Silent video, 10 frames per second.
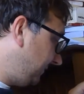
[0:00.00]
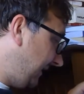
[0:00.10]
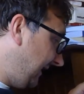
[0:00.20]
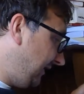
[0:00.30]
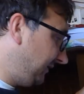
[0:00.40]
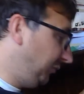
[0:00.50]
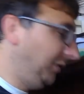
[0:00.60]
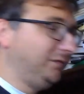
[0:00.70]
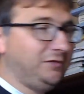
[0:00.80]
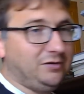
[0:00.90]
page
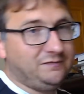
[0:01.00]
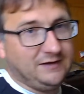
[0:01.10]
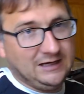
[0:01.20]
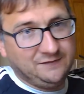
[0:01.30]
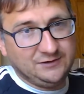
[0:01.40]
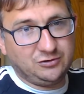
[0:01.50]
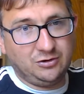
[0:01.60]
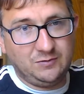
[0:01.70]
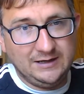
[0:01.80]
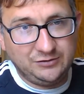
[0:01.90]
145 has got
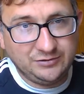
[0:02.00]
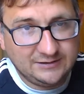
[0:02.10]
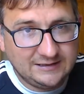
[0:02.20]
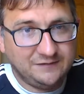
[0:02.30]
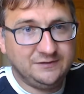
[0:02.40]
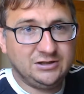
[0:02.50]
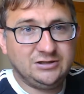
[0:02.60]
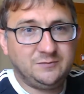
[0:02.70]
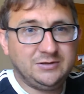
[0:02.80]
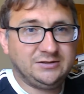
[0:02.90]
quite a good definition
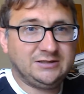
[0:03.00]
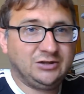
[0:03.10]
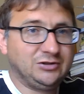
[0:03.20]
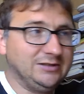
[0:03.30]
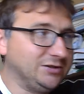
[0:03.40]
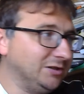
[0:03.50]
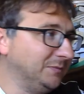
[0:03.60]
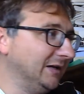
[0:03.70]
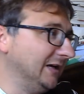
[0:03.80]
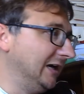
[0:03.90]
of presidentialism,
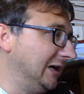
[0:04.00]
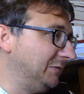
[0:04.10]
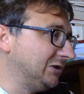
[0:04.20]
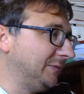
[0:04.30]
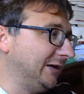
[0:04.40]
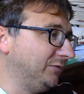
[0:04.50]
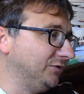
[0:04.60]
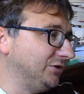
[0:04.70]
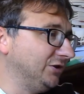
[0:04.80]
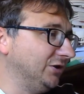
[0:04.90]
which you might
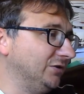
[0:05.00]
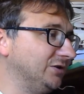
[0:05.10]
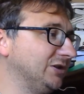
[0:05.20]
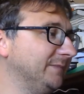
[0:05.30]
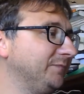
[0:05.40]
want to use.